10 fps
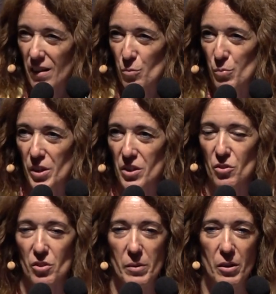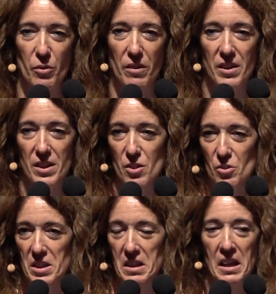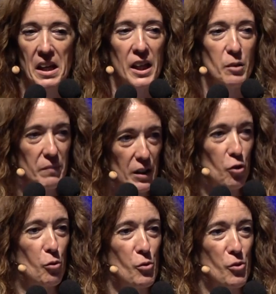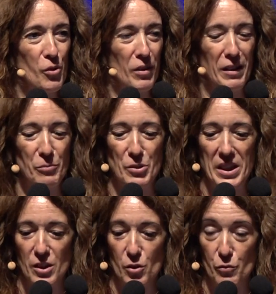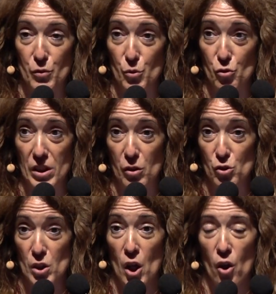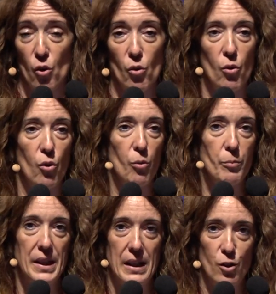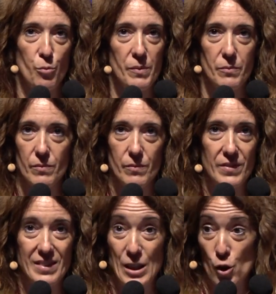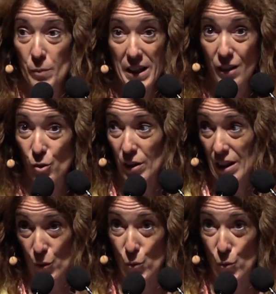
So I will eat my nuts in the middle of the afternoon. Just when I'm feeling a little bit down, I'll eat my handful of